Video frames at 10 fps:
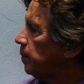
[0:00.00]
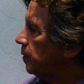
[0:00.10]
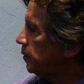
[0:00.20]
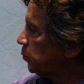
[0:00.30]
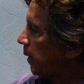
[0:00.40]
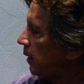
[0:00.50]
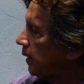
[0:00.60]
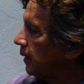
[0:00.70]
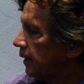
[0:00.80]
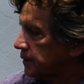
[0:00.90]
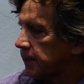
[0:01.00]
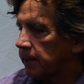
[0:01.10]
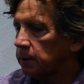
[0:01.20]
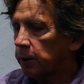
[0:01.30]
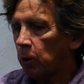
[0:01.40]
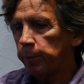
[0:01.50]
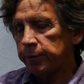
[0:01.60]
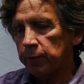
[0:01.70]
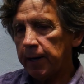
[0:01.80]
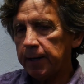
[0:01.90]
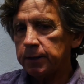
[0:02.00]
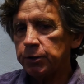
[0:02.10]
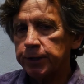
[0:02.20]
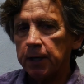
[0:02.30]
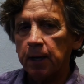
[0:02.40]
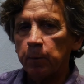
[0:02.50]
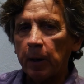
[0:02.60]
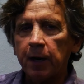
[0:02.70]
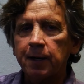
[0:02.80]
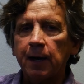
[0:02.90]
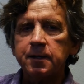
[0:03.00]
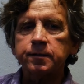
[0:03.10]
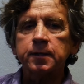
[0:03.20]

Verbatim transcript: This painting I titled Open Range. I